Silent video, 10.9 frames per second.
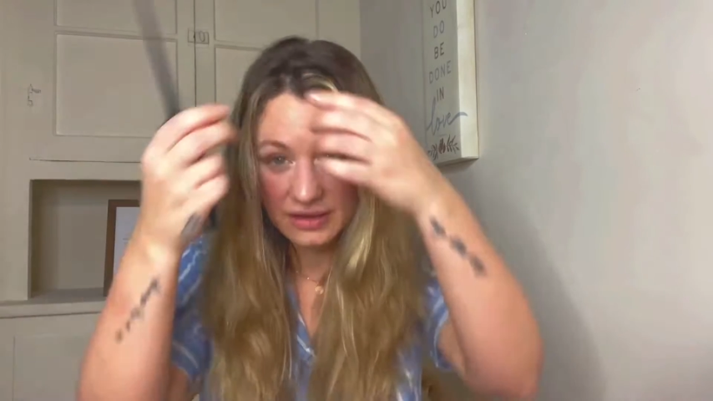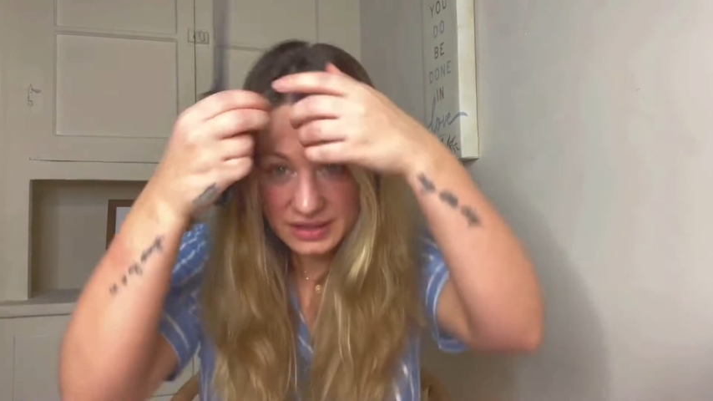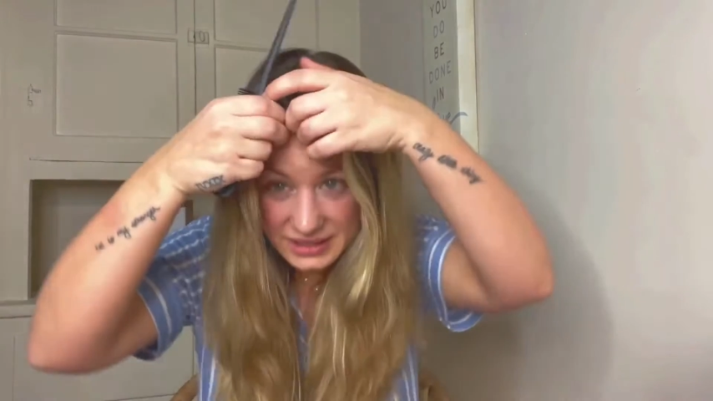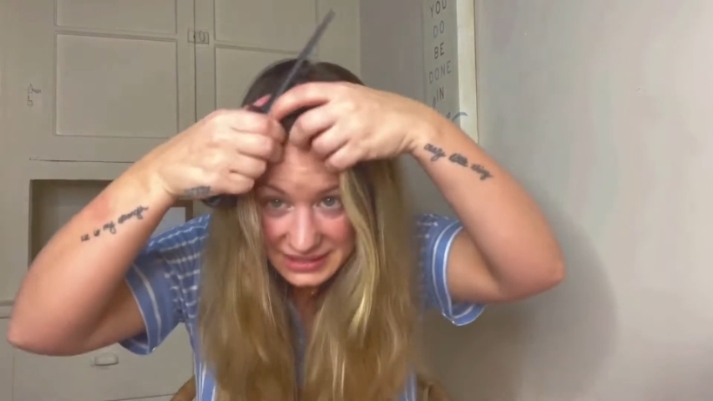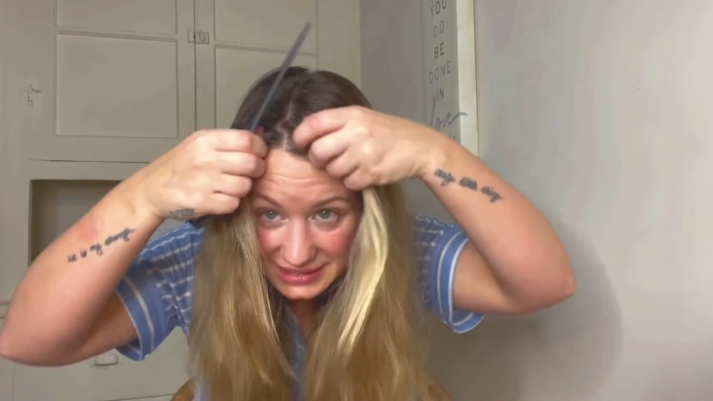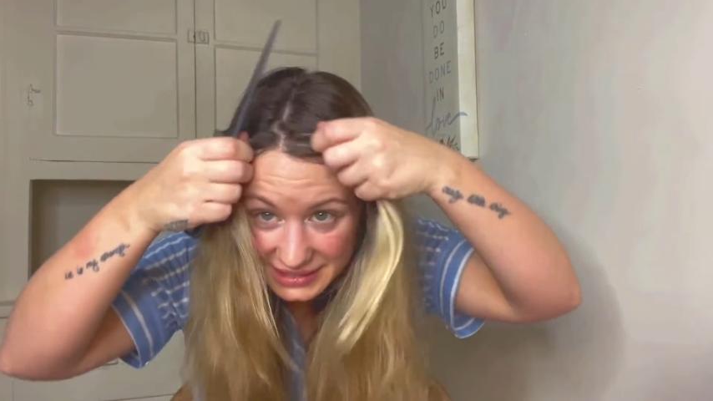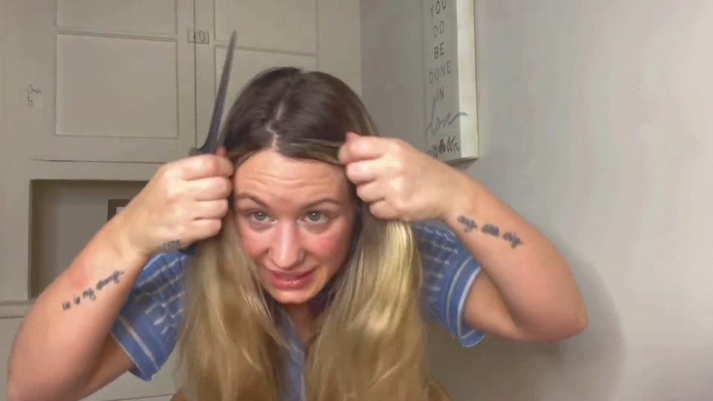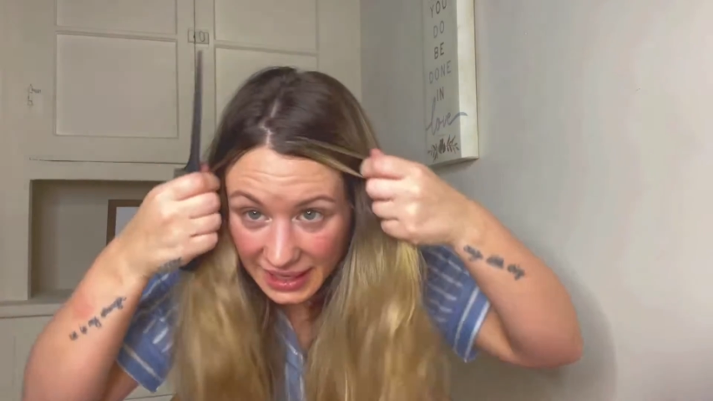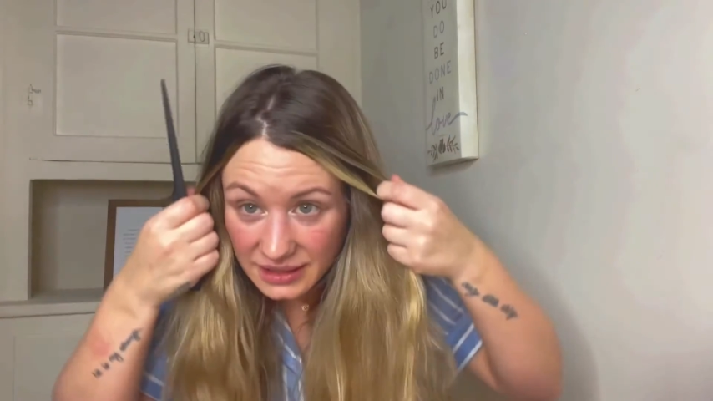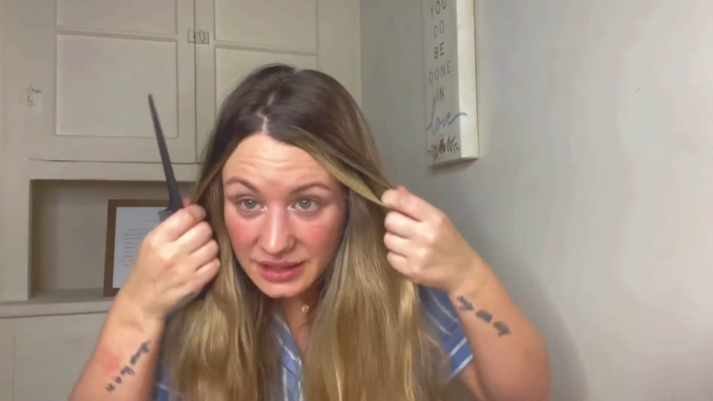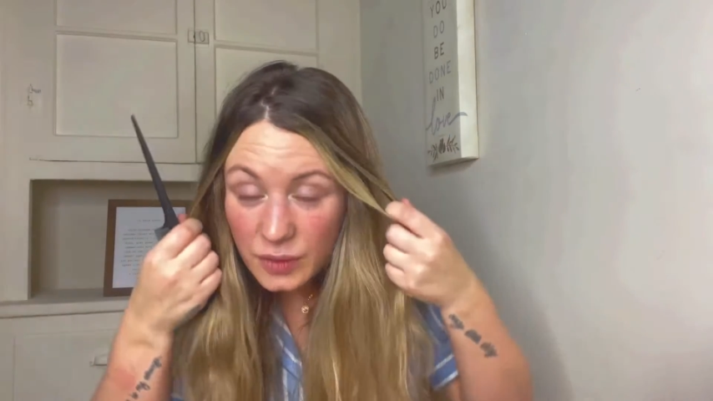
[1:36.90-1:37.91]

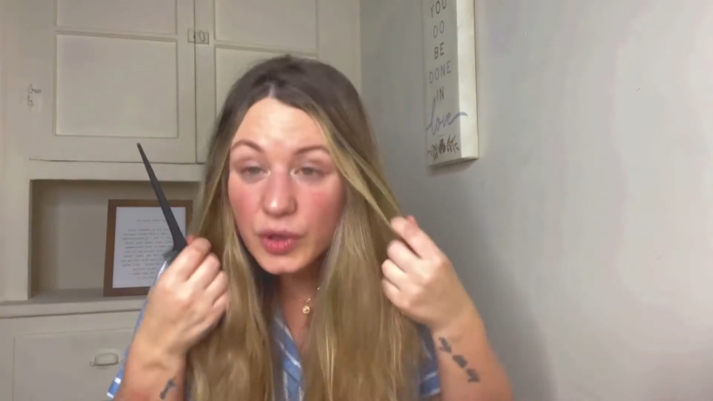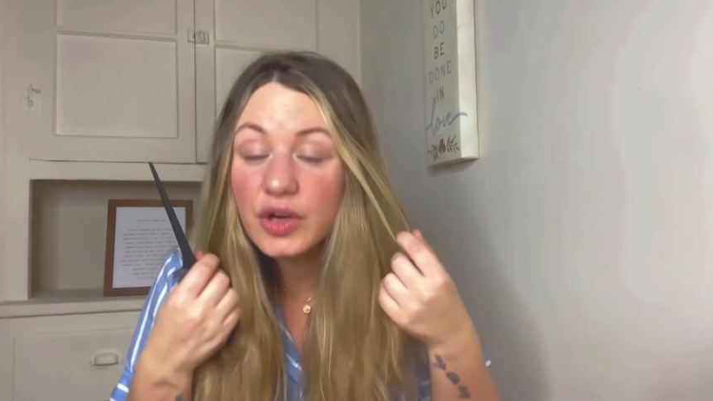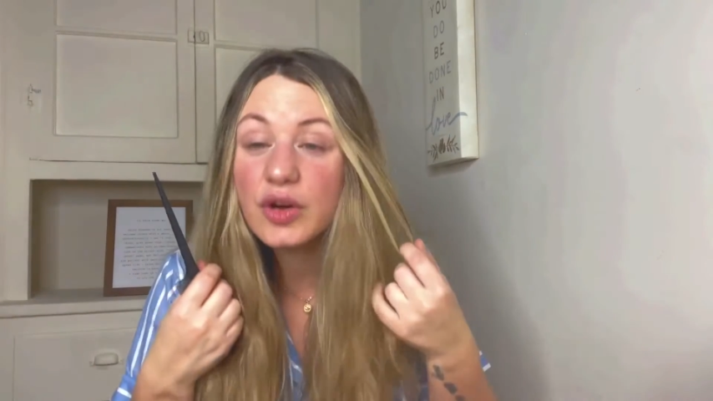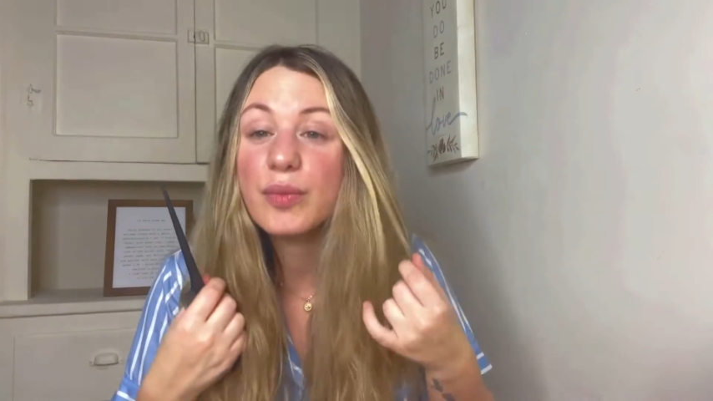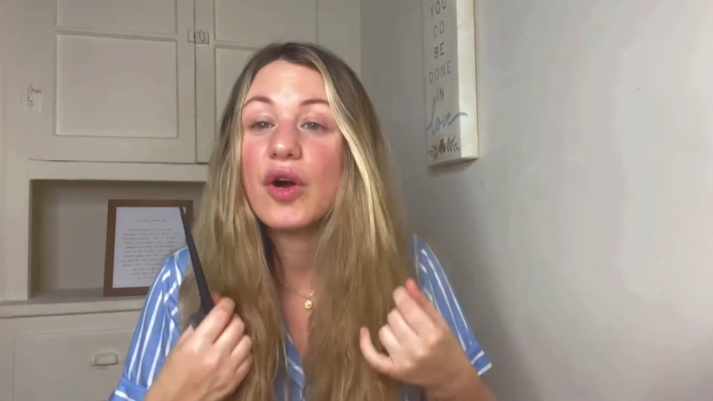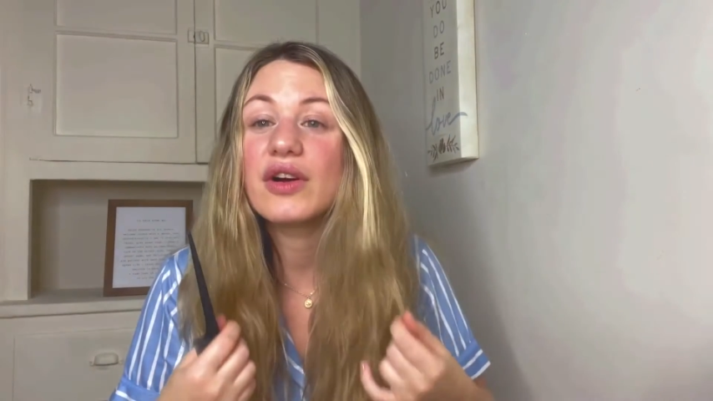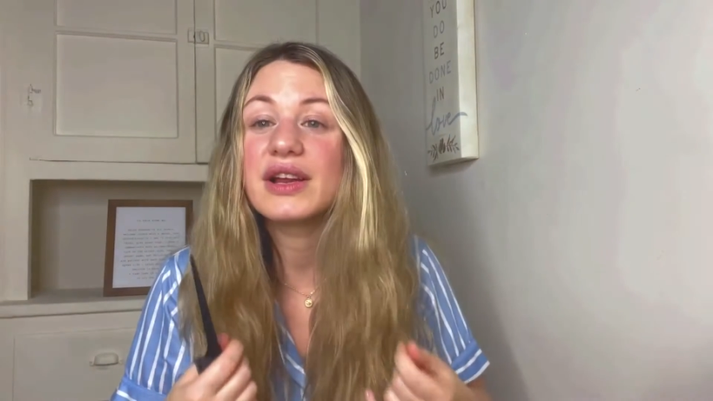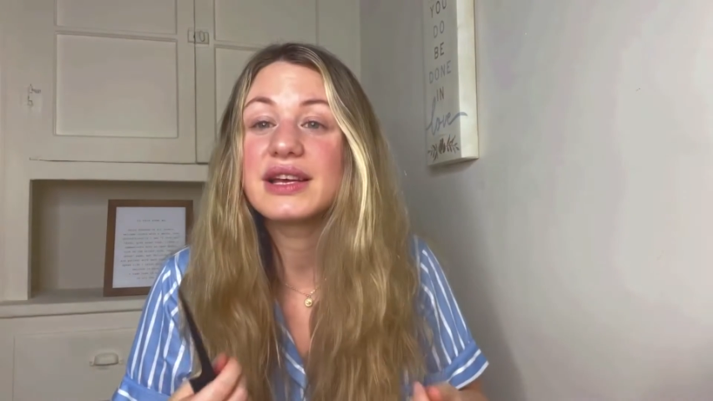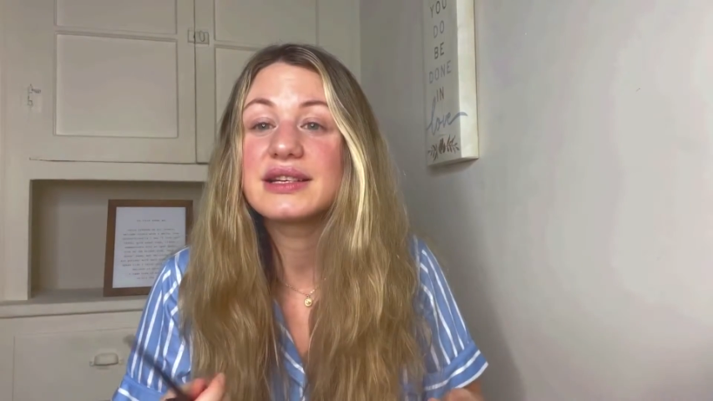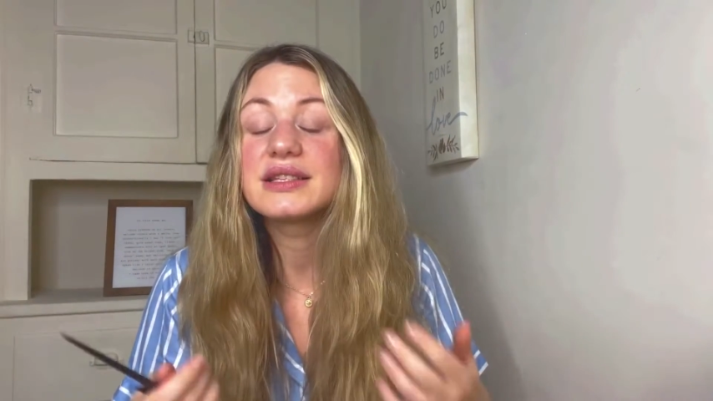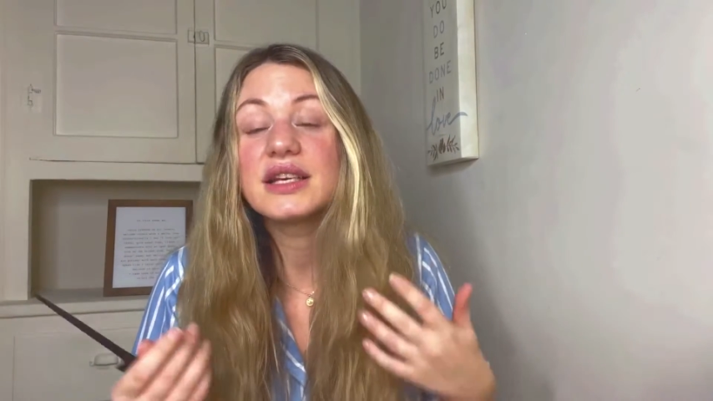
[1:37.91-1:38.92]
exactly where your part is